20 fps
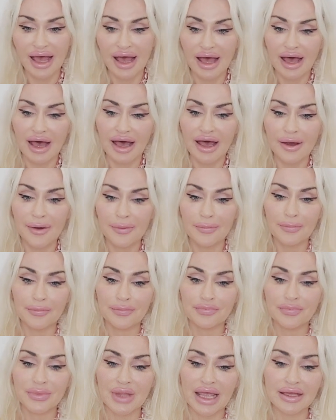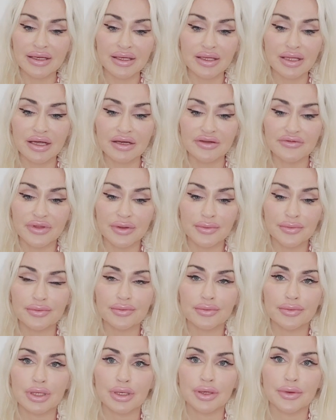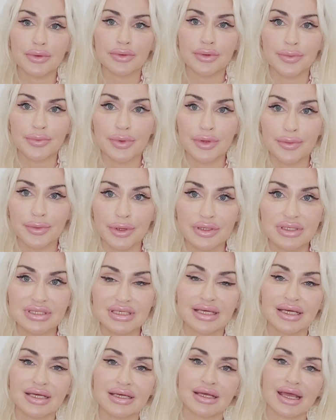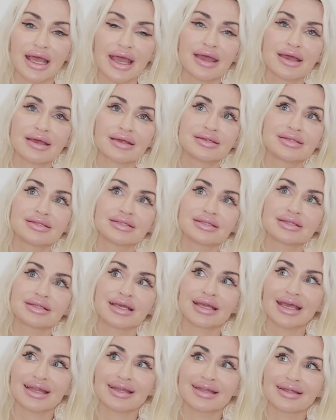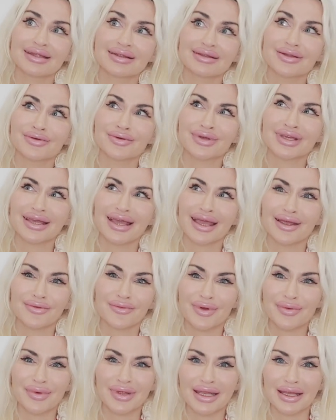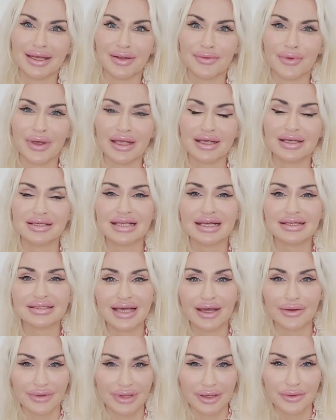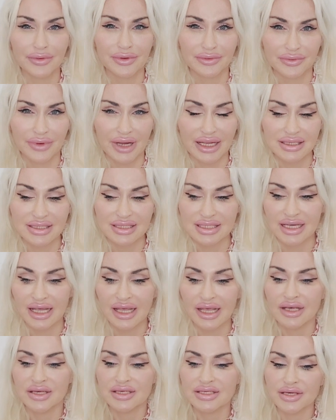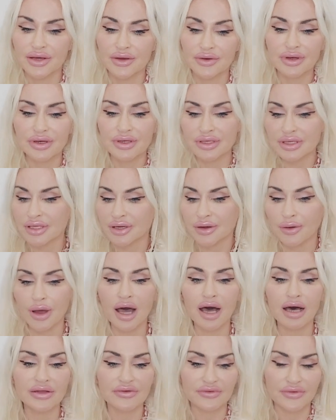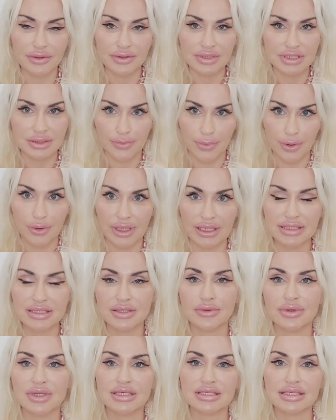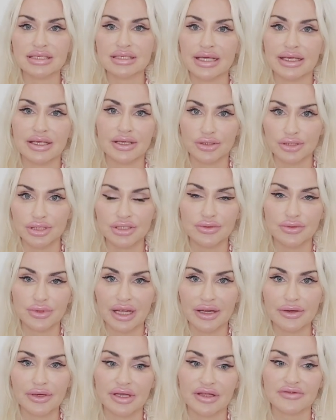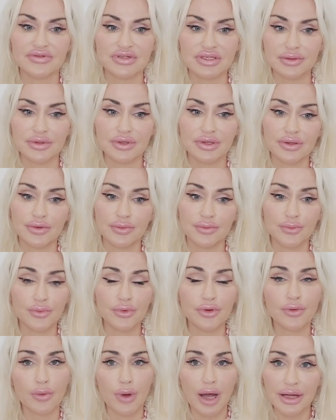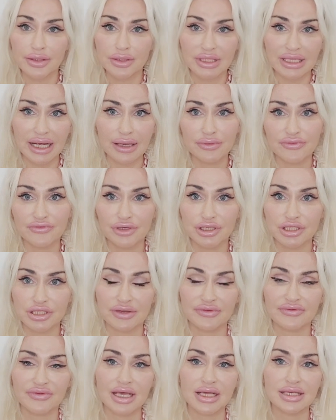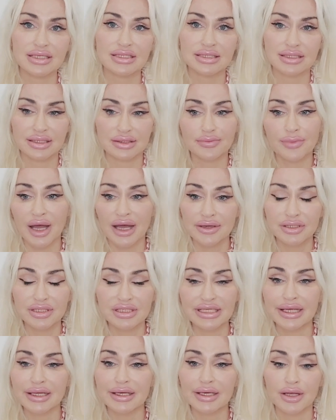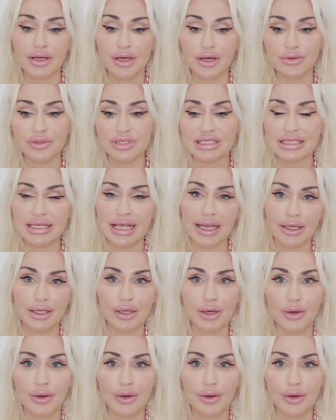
And a lot of them, they're boomers, and they kind of low-key hate women anyway, because that's how they were raised. So, all of those points. So this is like your two narratives. The more watered-down version of this is the modern dating coach saying,